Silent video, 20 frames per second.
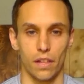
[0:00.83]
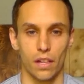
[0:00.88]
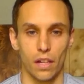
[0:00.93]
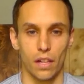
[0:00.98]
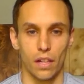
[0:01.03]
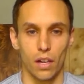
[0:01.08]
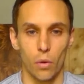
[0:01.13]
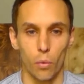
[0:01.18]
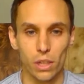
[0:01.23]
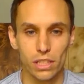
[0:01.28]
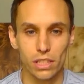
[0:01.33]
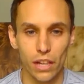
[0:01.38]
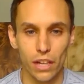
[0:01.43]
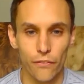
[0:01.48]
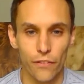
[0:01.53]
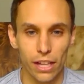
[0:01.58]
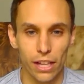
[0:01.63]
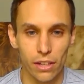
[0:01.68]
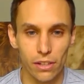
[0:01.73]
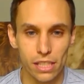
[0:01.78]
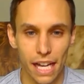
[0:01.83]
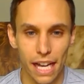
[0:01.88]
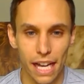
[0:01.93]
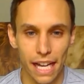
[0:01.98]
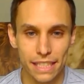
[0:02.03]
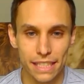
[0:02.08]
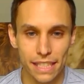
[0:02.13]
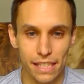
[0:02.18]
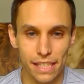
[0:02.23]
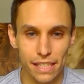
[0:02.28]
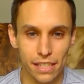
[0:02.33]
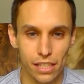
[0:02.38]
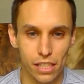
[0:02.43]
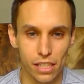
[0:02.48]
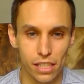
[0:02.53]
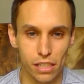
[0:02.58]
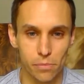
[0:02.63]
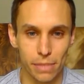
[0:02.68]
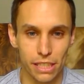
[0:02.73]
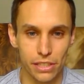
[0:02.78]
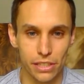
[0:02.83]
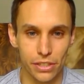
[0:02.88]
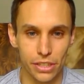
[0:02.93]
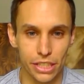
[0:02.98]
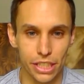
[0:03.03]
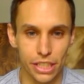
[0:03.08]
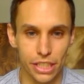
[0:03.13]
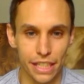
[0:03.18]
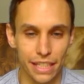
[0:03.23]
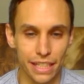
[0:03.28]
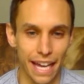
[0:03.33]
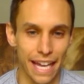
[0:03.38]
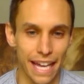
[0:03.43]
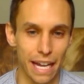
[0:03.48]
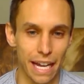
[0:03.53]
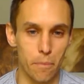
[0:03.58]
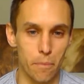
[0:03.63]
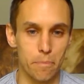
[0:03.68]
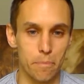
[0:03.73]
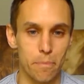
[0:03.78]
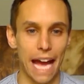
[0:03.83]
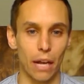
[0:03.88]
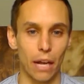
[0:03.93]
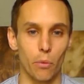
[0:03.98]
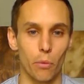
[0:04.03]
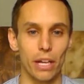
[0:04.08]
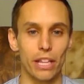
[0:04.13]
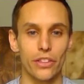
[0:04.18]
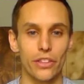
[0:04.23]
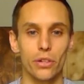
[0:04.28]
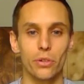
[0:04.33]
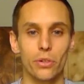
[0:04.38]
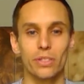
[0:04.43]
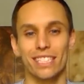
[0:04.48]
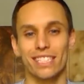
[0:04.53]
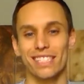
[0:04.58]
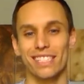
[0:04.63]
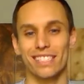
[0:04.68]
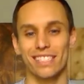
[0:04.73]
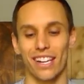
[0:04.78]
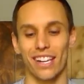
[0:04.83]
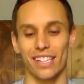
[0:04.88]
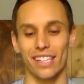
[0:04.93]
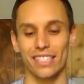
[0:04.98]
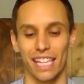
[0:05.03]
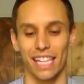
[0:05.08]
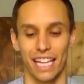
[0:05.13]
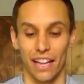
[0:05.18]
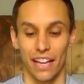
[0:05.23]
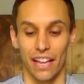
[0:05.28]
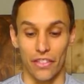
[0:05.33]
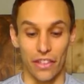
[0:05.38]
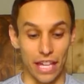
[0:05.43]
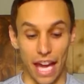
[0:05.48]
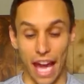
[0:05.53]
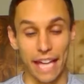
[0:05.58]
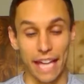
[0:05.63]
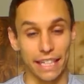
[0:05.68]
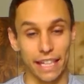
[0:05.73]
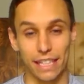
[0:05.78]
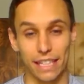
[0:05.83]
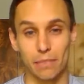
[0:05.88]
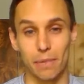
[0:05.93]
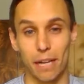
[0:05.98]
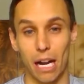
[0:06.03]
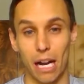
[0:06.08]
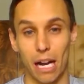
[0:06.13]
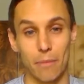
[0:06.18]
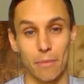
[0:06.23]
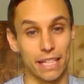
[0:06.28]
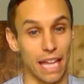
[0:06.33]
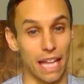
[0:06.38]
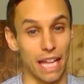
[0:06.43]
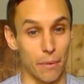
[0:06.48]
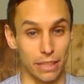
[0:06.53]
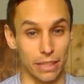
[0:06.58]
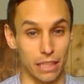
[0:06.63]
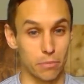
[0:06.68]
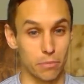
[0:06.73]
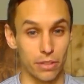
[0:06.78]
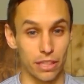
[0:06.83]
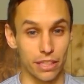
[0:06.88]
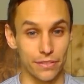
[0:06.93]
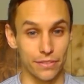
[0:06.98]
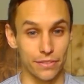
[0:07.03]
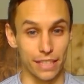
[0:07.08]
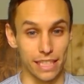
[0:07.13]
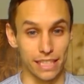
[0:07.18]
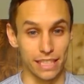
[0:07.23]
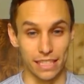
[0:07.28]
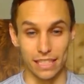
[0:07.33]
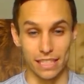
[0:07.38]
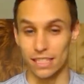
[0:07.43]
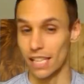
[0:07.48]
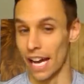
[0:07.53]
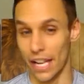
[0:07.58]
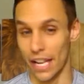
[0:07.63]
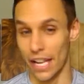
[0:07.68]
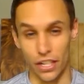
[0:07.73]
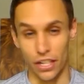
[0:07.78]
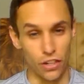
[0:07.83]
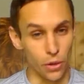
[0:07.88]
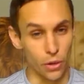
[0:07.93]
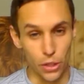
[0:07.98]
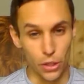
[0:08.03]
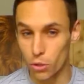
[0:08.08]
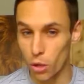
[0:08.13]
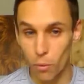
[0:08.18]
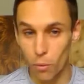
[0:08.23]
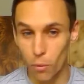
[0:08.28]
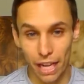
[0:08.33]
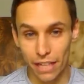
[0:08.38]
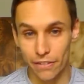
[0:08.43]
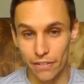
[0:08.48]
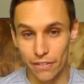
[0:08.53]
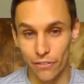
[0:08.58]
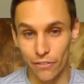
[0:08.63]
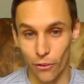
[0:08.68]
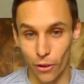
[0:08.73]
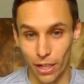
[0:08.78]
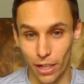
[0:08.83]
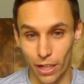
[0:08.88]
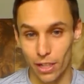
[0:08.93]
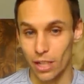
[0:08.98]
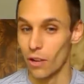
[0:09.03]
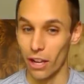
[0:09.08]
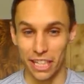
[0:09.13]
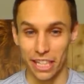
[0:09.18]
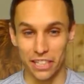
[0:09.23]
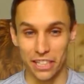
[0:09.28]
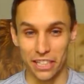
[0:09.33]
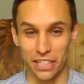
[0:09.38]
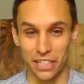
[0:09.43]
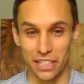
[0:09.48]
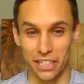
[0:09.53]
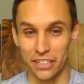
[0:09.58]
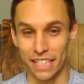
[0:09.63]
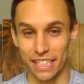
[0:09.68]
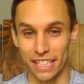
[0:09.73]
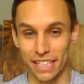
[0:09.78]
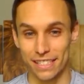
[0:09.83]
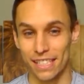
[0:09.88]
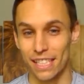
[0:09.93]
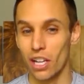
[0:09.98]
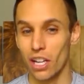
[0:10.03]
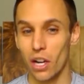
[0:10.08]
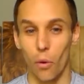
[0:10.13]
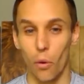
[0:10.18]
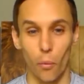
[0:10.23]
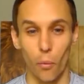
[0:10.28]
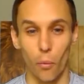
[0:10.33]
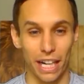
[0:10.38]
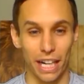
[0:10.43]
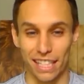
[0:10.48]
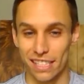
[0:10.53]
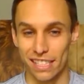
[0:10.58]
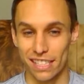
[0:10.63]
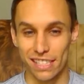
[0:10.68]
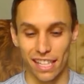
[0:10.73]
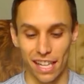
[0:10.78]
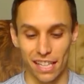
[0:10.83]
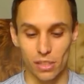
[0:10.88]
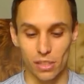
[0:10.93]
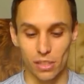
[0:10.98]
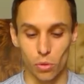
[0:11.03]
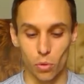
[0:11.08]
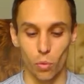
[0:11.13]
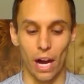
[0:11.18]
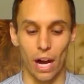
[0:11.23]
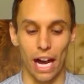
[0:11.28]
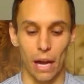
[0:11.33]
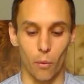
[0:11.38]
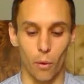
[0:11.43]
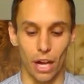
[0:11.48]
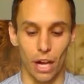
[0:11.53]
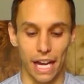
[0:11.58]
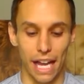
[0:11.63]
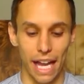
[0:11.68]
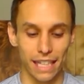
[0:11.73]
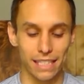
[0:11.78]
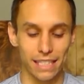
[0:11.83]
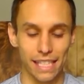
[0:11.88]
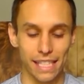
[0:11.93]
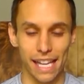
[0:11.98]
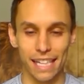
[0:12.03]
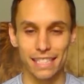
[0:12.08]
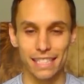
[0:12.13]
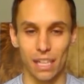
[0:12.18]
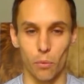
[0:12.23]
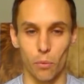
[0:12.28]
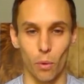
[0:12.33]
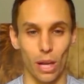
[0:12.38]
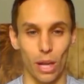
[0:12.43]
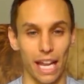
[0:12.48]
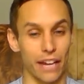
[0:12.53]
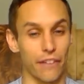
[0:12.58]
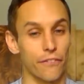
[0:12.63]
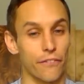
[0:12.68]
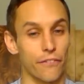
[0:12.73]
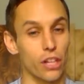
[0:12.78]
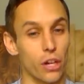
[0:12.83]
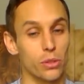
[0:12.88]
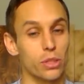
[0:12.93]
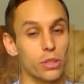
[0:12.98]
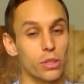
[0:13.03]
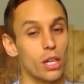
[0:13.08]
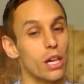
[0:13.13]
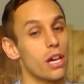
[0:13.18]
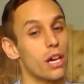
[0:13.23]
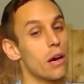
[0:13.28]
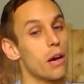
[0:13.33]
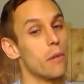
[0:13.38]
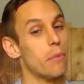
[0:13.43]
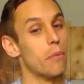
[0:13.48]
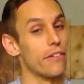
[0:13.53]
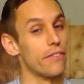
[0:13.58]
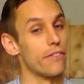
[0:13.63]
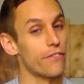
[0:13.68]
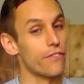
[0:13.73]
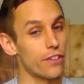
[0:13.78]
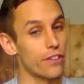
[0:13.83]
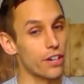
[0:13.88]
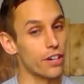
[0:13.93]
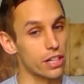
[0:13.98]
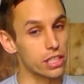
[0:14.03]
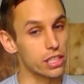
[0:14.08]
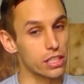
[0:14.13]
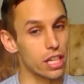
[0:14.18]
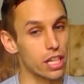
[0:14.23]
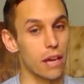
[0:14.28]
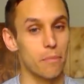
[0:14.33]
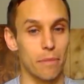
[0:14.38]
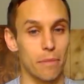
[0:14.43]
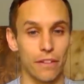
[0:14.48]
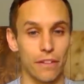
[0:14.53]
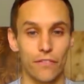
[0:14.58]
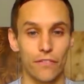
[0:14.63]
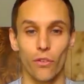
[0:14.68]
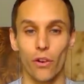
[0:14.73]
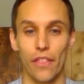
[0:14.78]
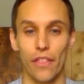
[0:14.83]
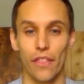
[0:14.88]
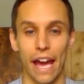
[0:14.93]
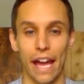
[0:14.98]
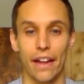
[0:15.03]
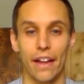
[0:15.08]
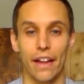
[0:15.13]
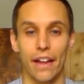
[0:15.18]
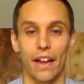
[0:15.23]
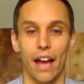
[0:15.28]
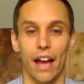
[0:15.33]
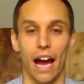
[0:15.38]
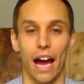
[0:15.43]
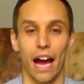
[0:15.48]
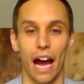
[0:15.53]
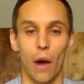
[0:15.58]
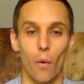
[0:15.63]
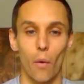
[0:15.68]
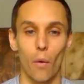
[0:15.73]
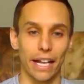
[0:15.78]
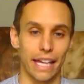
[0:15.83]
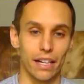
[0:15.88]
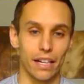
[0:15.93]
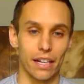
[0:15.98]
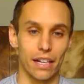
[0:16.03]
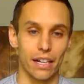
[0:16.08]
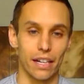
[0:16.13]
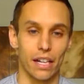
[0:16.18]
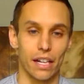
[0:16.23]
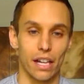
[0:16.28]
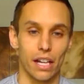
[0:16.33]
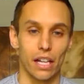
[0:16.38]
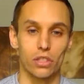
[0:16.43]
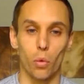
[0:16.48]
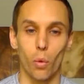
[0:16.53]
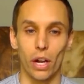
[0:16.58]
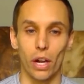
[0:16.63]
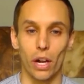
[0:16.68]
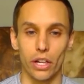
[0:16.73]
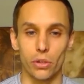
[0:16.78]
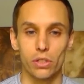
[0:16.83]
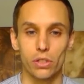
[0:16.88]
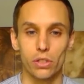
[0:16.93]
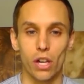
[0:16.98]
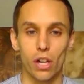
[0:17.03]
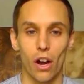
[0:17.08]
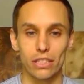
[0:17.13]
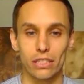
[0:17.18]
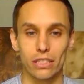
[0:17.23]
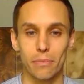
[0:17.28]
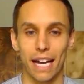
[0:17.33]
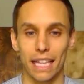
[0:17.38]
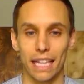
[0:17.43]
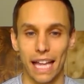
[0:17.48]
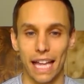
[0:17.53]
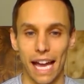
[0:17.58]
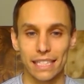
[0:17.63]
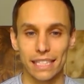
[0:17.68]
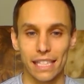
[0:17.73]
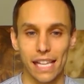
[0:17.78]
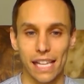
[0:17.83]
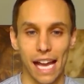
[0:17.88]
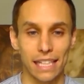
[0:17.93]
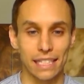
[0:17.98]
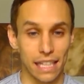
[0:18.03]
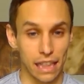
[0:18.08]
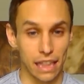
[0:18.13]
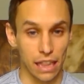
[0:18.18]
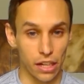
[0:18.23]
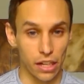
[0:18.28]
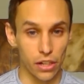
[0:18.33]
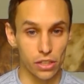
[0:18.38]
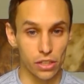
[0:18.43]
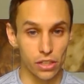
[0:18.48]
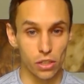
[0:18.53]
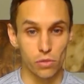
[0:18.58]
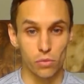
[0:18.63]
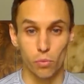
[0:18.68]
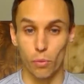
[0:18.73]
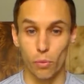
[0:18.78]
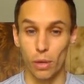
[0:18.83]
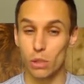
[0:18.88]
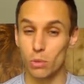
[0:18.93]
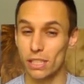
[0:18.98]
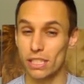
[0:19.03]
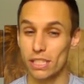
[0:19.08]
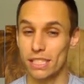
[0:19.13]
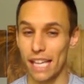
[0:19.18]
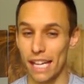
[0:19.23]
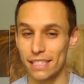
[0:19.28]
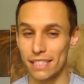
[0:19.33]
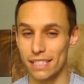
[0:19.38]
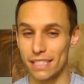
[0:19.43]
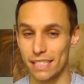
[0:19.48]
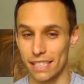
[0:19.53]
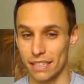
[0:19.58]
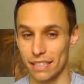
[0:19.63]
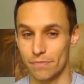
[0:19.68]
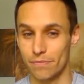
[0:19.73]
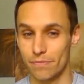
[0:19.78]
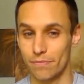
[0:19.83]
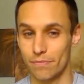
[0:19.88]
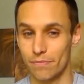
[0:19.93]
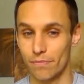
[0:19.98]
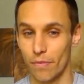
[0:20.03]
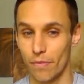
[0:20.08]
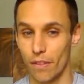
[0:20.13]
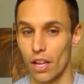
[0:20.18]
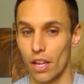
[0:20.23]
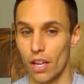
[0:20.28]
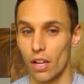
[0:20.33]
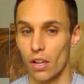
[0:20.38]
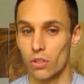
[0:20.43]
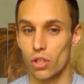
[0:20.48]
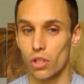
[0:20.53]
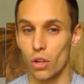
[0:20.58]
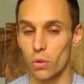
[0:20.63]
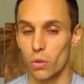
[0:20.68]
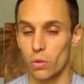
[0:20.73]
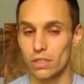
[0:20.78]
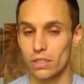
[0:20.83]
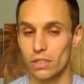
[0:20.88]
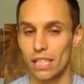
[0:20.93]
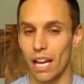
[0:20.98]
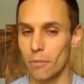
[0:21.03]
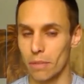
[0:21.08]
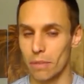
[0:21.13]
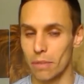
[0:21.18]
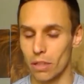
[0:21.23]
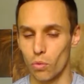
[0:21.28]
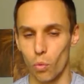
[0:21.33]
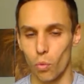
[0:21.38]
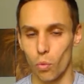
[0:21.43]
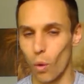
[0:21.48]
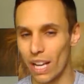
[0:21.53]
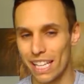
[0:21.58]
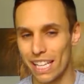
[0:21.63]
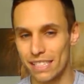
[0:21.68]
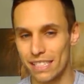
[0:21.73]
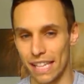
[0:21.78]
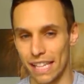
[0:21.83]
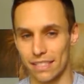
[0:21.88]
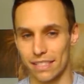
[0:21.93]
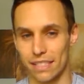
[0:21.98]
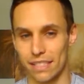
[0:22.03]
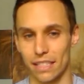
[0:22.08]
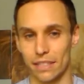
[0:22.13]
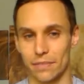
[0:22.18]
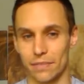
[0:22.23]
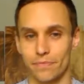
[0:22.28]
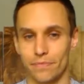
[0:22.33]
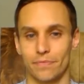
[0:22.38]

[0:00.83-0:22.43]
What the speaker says: What's up, fellow scientists? This is Mr. G, and I'm back with you to discuss the egg experiment that we did previously. I know you were waiting for it. Well, here it is. We're going to discuss why one egg sinks and what egg floats. But first, before that, I want to get to what you talked about last class and learned, which was density. So tell me, what is density?